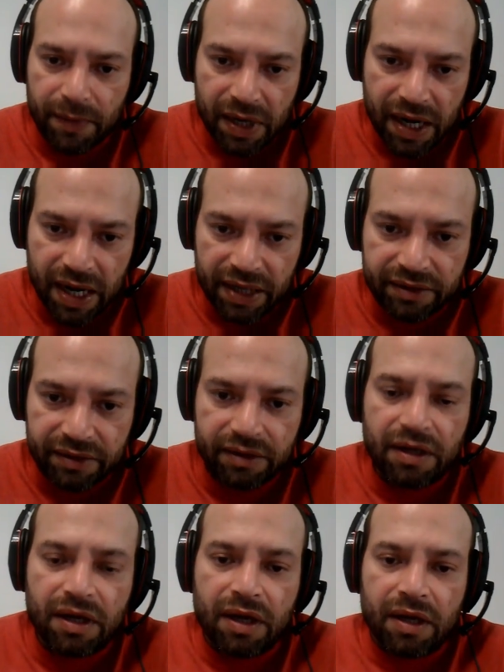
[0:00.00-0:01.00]
less
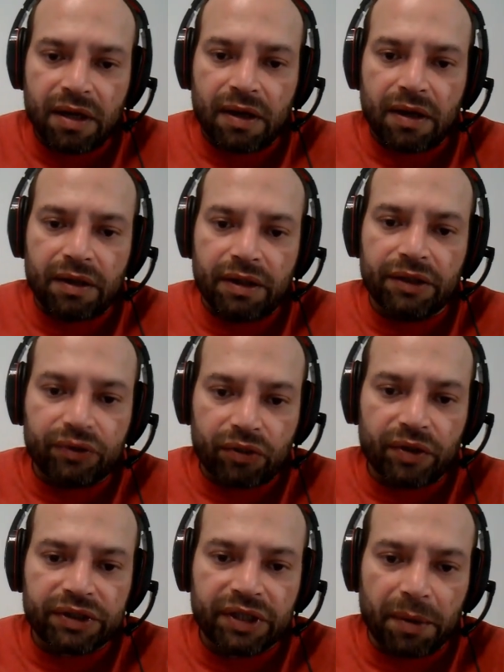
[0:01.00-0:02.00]

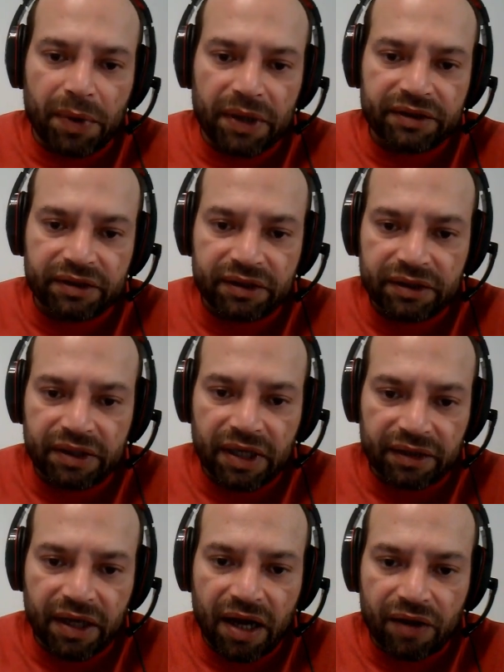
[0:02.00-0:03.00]
storage capacity
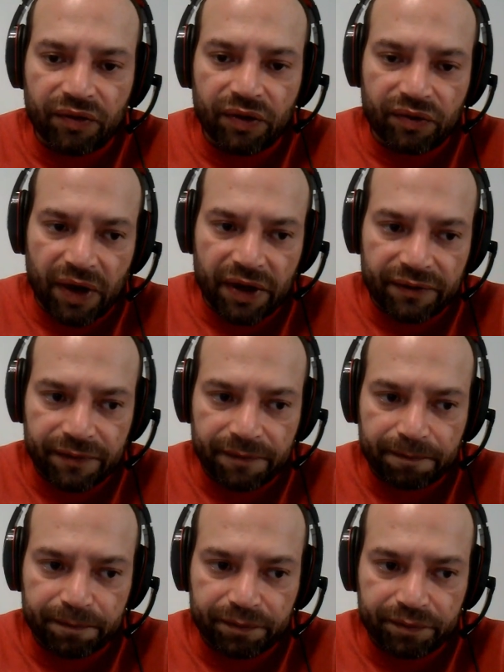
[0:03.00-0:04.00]
than the hard disk drives.
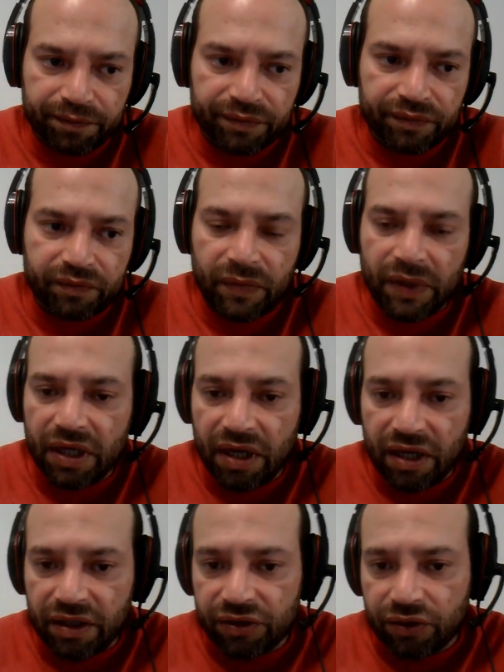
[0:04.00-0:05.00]
In
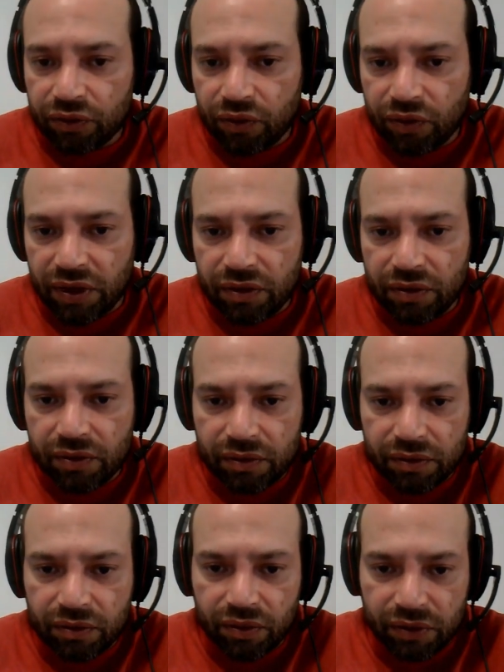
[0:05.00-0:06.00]
addition to
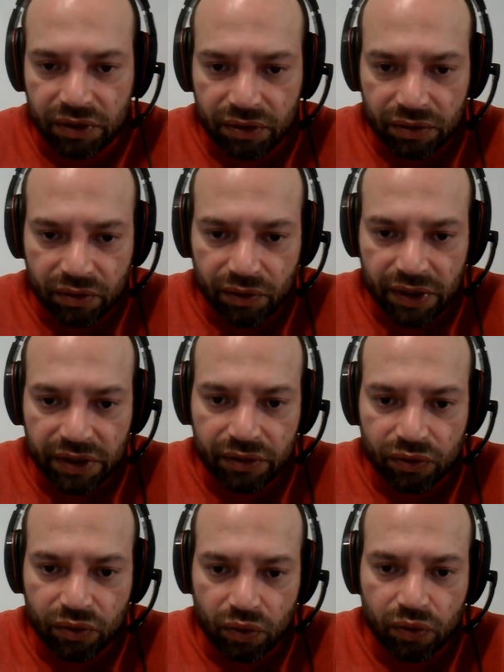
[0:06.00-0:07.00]
these
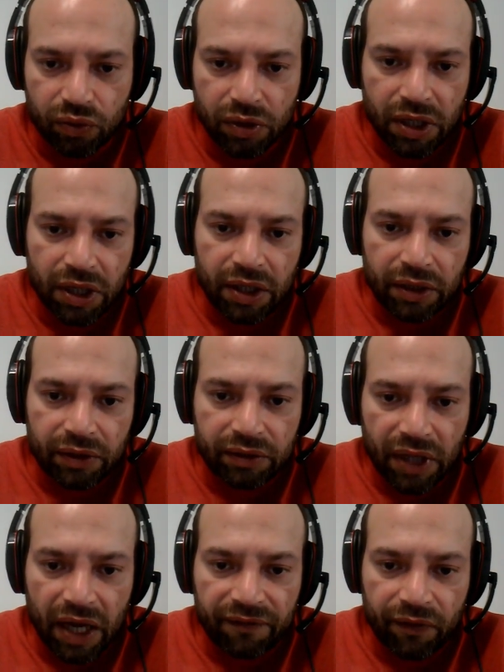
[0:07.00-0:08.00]
two
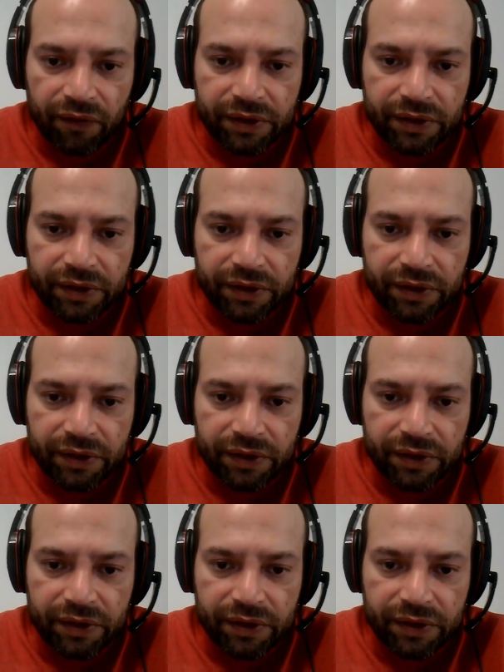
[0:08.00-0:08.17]
types of